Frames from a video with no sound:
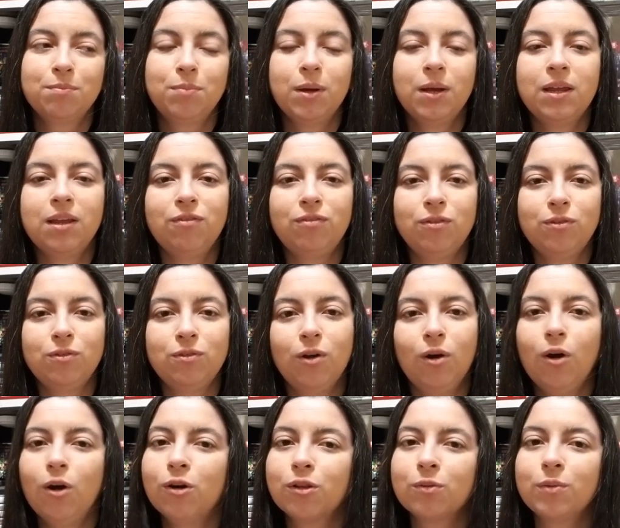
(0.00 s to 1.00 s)
But if you
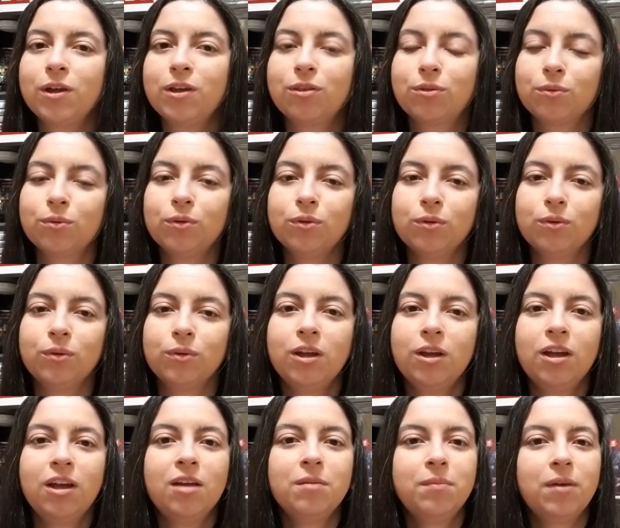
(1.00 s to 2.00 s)
go all the way through,
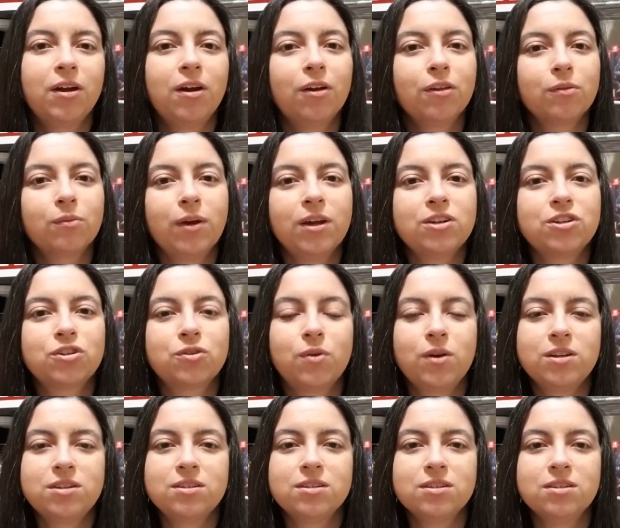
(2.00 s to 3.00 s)
make all the right
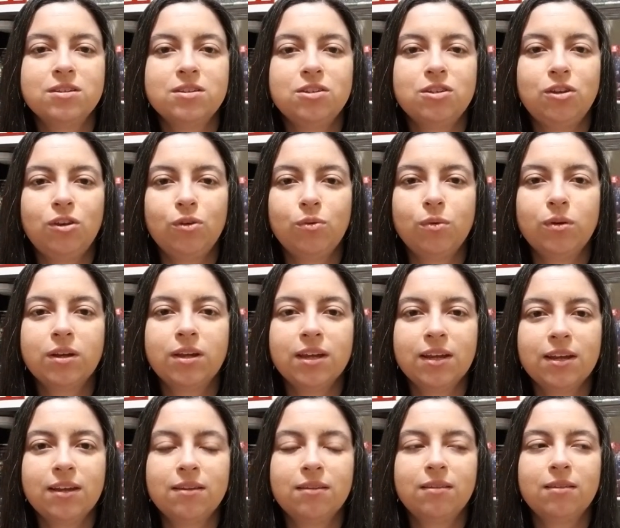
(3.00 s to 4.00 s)
choices, you will
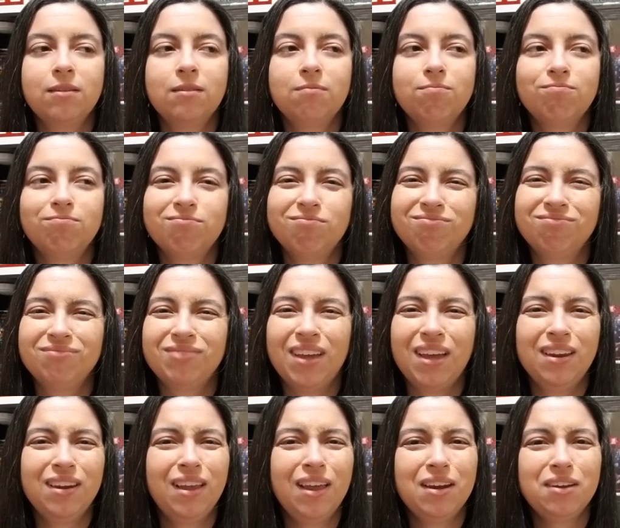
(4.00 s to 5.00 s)
get
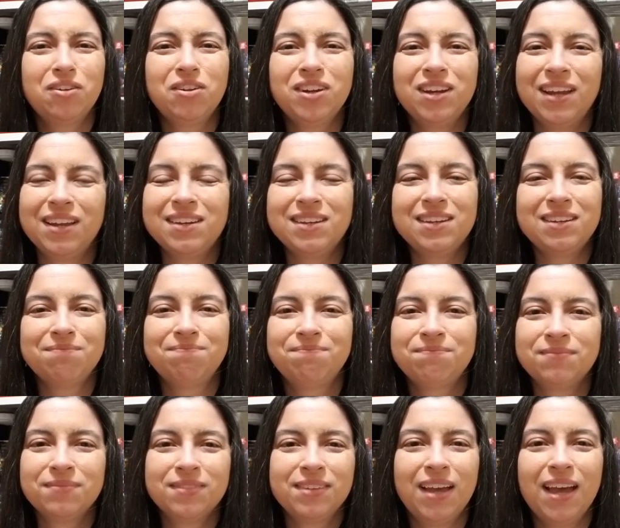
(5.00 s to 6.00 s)
not a good ending.
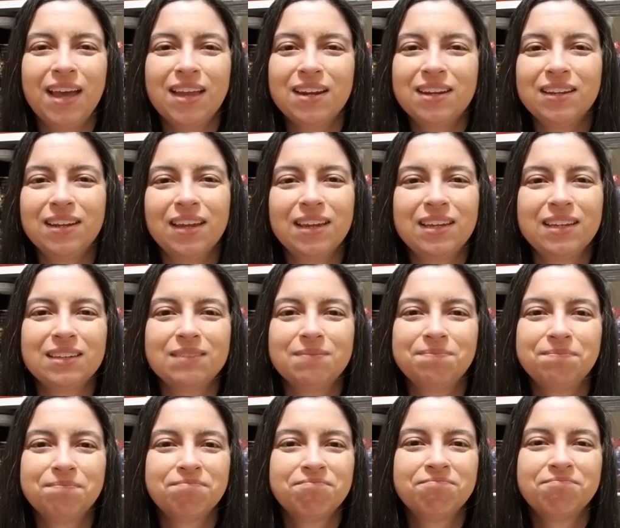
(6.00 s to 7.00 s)
I didn't like it.